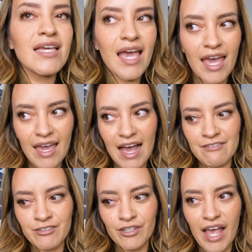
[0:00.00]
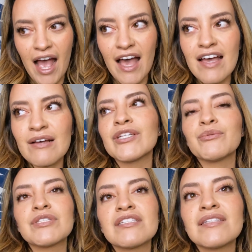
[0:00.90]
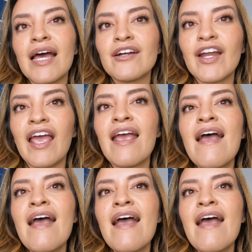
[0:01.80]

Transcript: day after that, which was a Saturday,